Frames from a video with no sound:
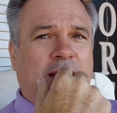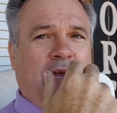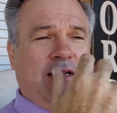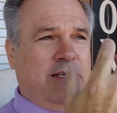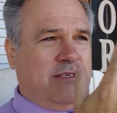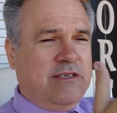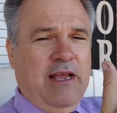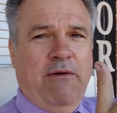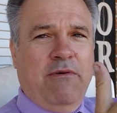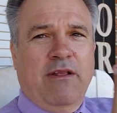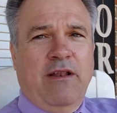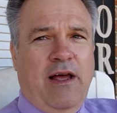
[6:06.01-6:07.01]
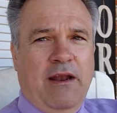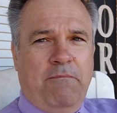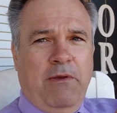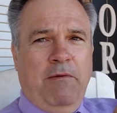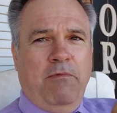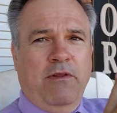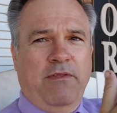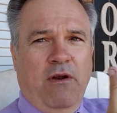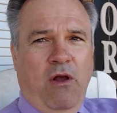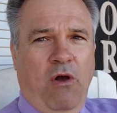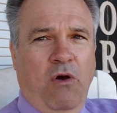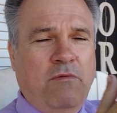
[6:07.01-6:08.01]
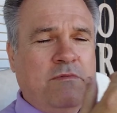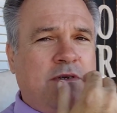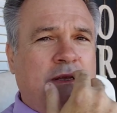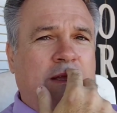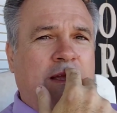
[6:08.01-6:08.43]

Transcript: Got to stay with a lot of people in their homes